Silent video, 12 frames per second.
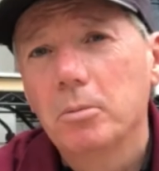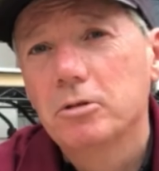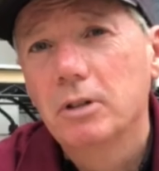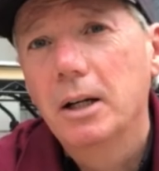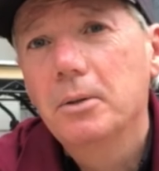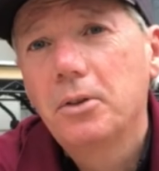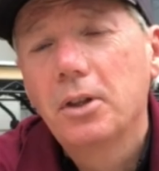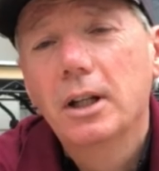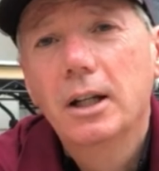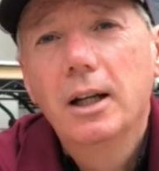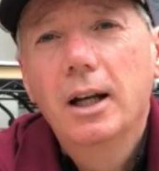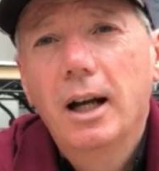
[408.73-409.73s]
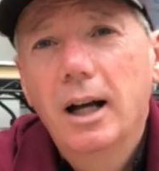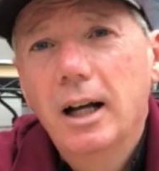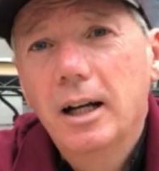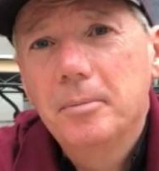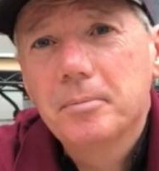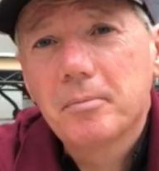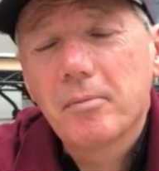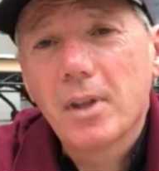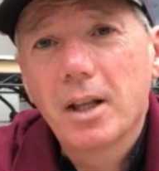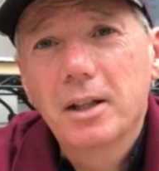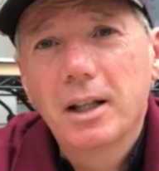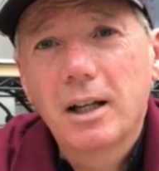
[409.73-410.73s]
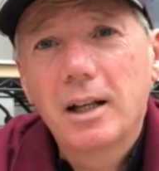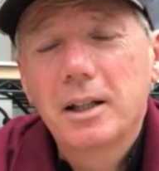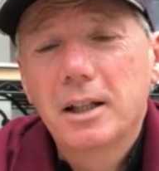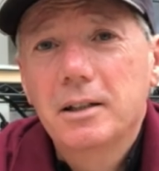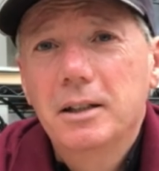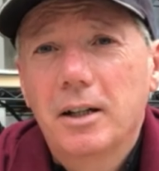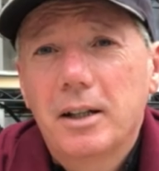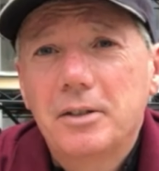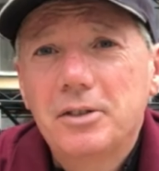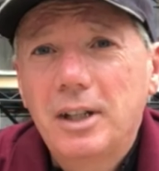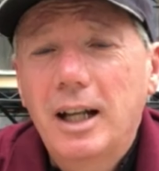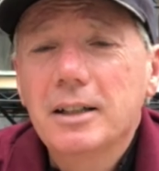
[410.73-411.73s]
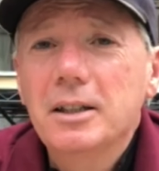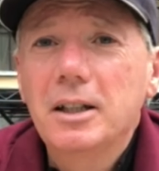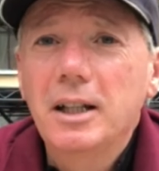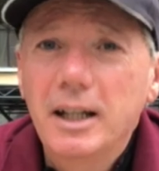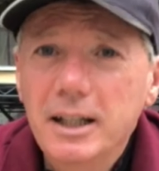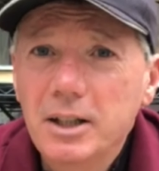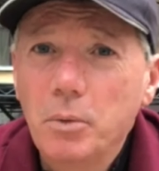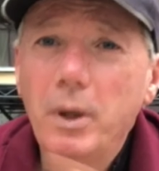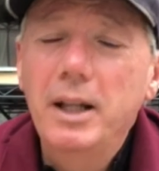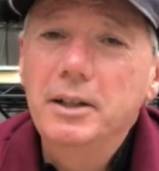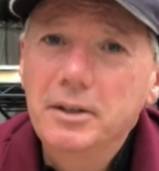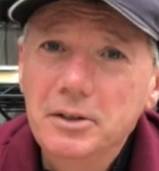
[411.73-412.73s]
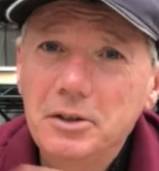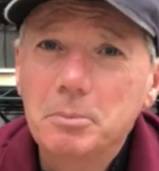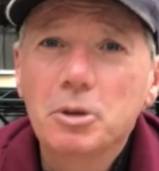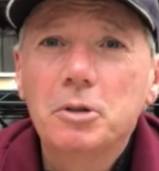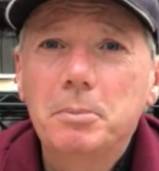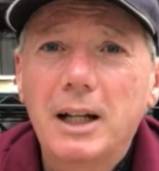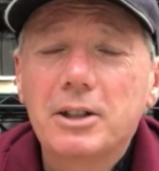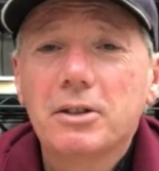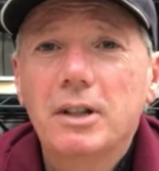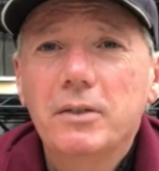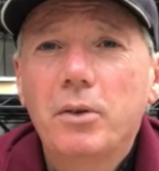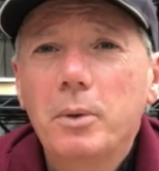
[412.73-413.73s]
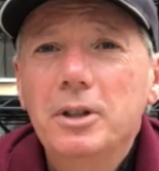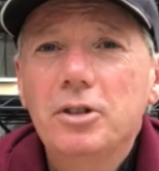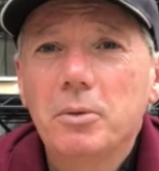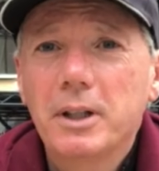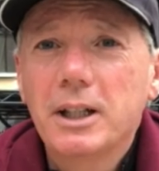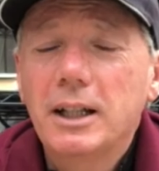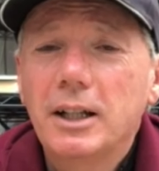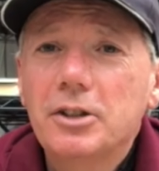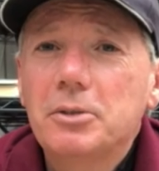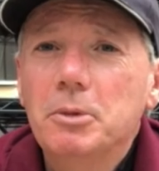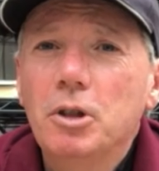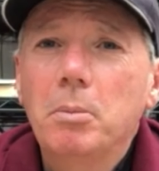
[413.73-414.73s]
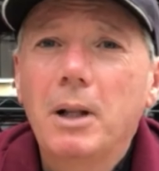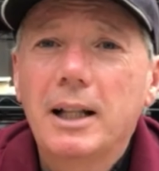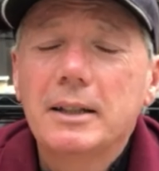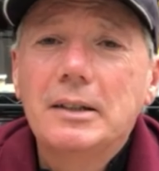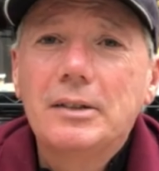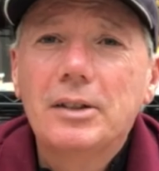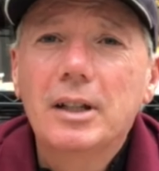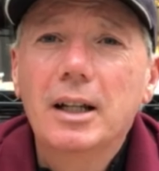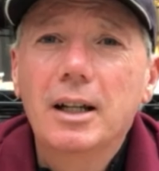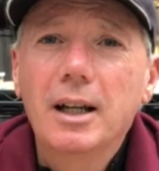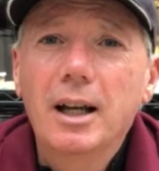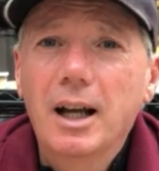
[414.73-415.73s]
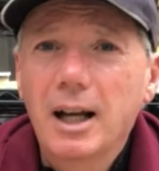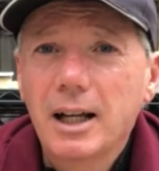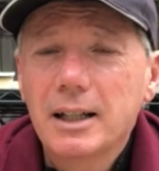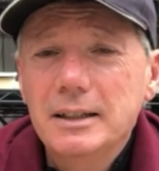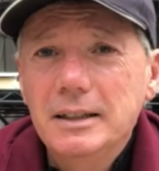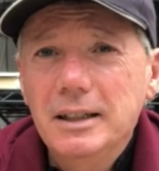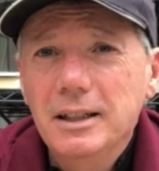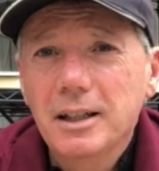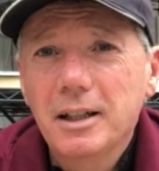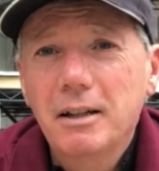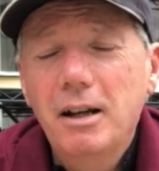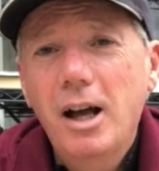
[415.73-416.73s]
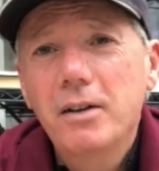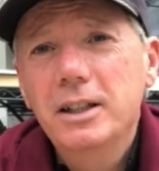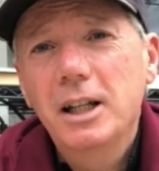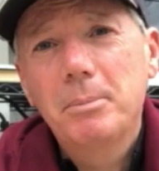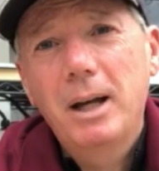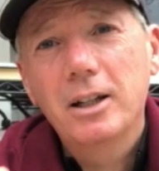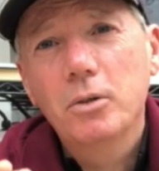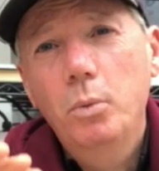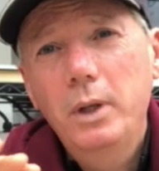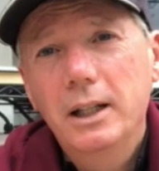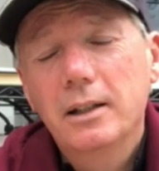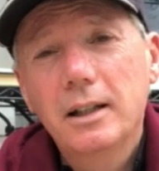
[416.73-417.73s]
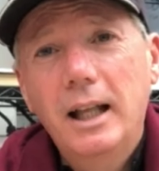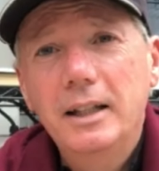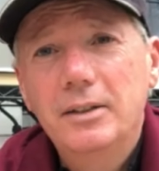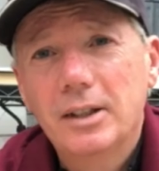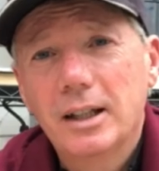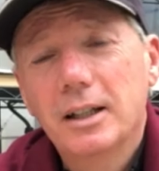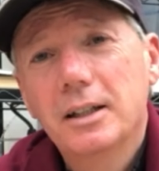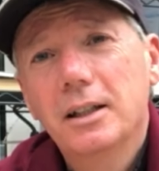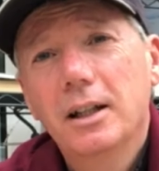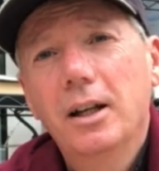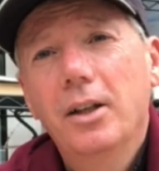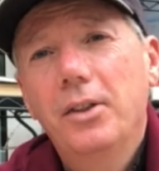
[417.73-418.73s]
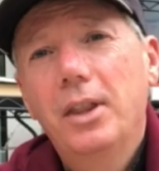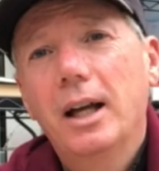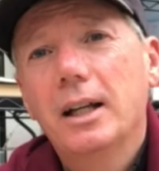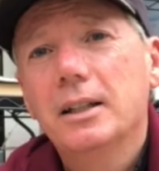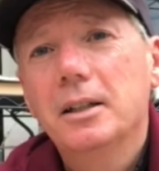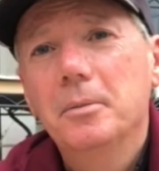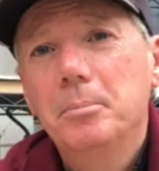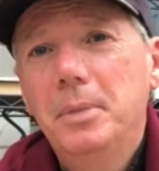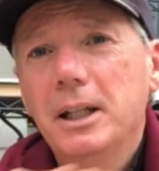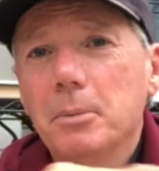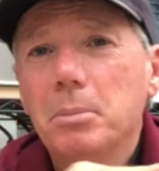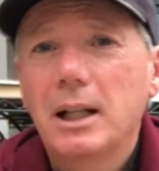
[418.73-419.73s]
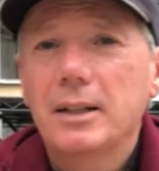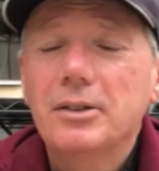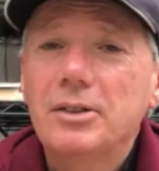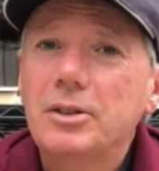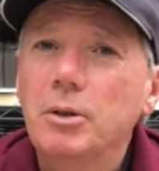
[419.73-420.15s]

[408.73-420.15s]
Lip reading: growth. They stand in the winds much better over winter when they're nice small plants, and they're only about a week later than bigger plants that were